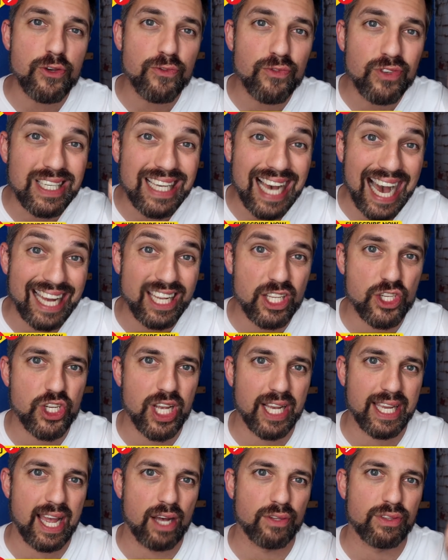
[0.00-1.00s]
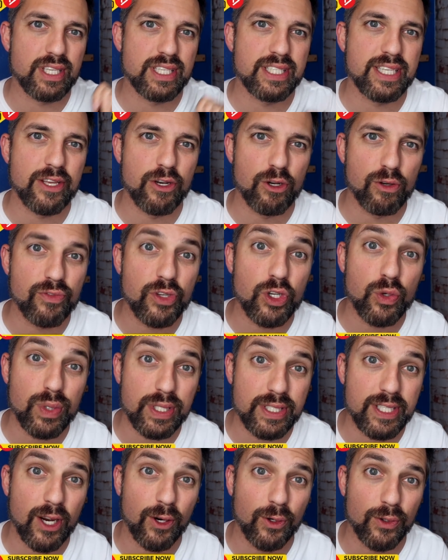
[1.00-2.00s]
you've got to check out this interview
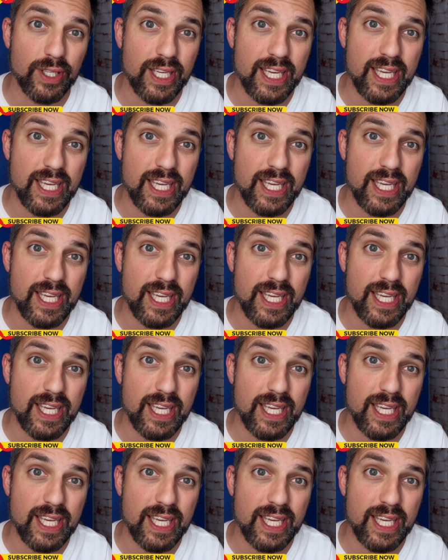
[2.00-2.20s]
with Derral